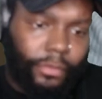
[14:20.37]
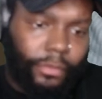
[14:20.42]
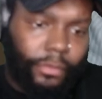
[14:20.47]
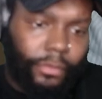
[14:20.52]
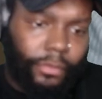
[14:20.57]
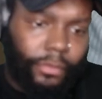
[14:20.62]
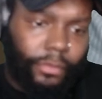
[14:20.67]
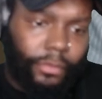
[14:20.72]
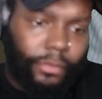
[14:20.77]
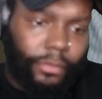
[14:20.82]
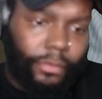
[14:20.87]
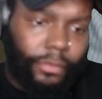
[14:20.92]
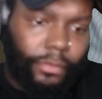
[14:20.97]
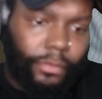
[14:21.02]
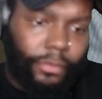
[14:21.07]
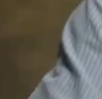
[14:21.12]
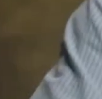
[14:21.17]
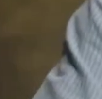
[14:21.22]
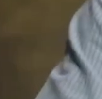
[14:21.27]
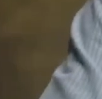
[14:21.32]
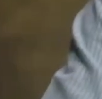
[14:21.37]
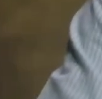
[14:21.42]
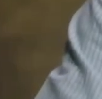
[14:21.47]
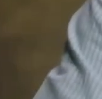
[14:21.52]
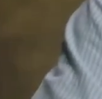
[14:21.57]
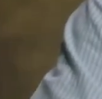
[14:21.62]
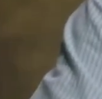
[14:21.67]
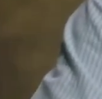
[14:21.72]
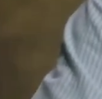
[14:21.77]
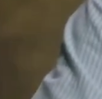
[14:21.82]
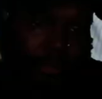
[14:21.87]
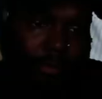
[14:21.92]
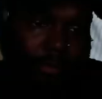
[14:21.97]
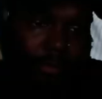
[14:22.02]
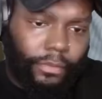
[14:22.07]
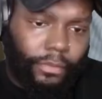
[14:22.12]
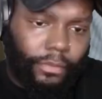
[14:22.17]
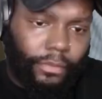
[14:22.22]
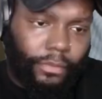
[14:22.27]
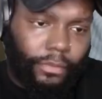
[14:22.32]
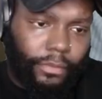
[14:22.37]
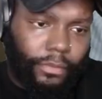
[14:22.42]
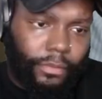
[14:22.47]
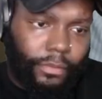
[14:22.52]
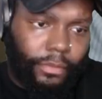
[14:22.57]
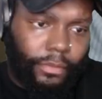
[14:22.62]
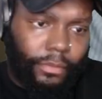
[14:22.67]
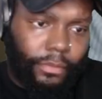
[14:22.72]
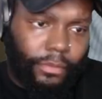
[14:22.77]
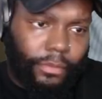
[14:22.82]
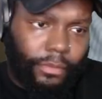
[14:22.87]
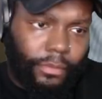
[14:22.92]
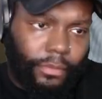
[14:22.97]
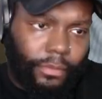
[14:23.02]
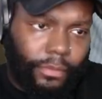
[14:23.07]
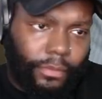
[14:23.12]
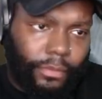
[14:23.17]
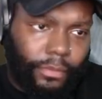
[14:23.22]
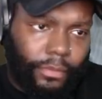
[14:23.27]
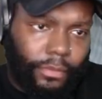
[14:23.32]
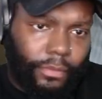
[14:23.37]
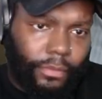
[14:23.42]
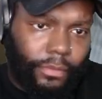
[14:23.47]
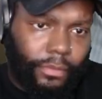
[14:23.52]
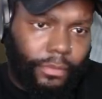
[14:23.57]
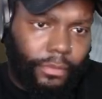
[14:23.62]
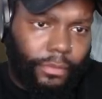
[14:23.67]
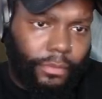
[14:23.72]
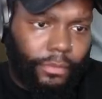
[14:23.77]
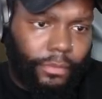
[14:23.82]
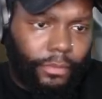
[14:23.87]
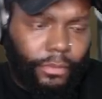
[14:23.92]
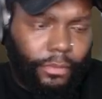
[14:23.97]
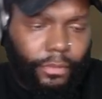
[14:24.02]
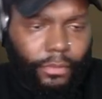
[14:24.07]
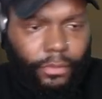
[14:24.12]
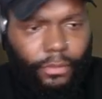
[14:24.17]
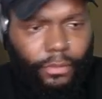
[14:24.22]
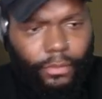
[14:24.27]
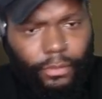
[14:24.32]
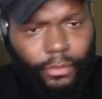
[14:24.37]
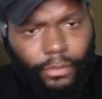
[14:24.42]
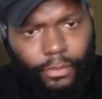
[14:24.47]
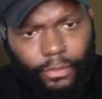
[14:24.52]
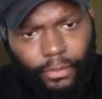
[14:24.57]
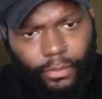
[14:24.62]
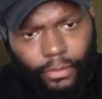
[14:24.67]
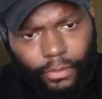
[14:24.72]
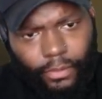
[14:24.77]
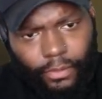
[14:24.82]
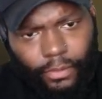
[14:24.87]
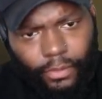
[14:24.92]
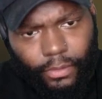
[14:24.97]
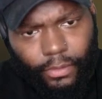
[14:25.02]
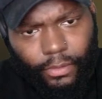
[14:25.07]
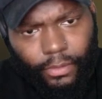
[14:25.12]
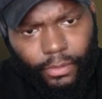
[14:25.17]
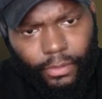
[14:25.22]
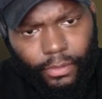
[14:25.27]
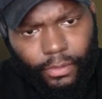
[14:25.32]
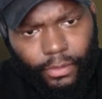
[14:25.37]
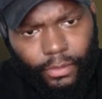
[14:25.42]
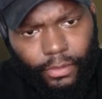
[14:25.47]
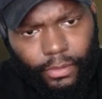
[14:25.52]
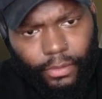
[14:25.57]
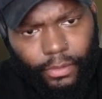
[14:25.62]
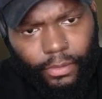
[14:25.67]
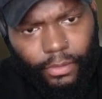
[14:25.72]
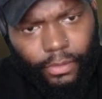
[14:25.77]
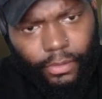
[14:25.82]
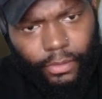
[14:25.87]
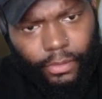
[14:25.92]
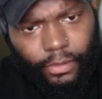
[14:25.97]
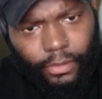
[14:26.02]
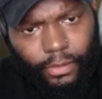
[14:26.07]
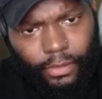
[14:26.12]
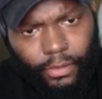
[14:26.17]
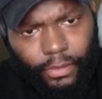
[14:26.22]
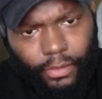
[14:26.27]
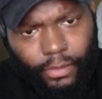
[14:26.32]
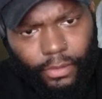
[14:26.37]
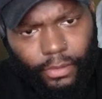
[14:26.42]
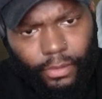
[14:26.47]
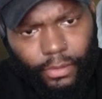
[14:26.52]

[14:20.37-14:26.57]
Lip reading: This person isn't speaking.